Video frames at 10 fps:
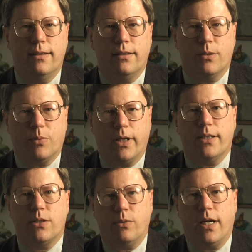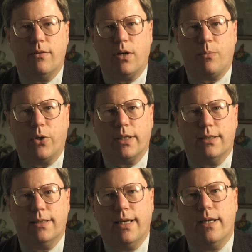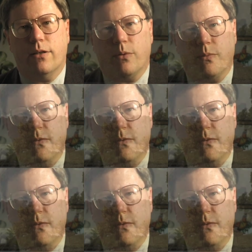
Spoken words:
The plants that we have operating today are